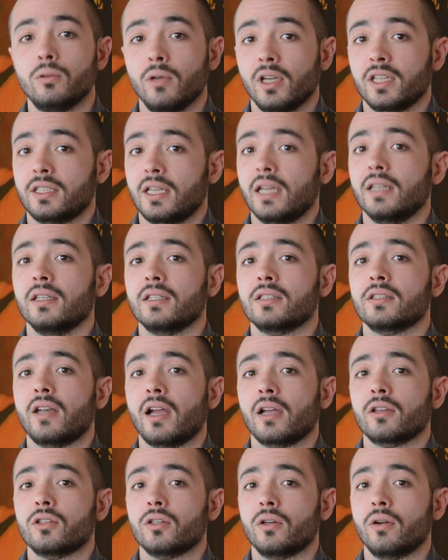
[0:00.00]
to excite the
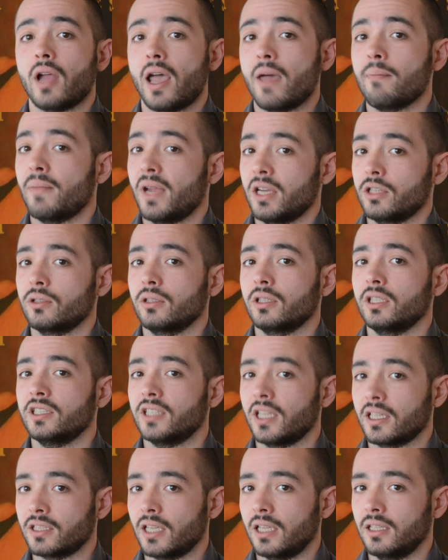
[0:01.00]
structure and measure
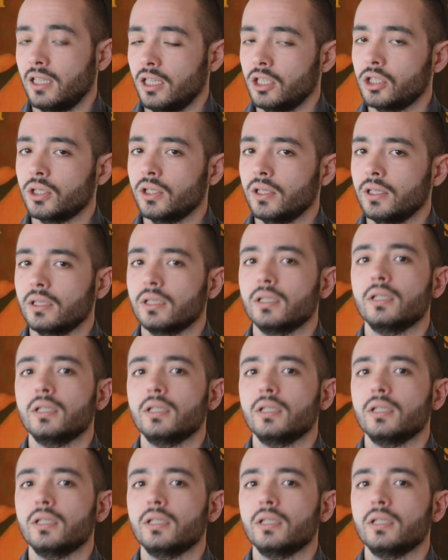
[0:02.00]
this excitation.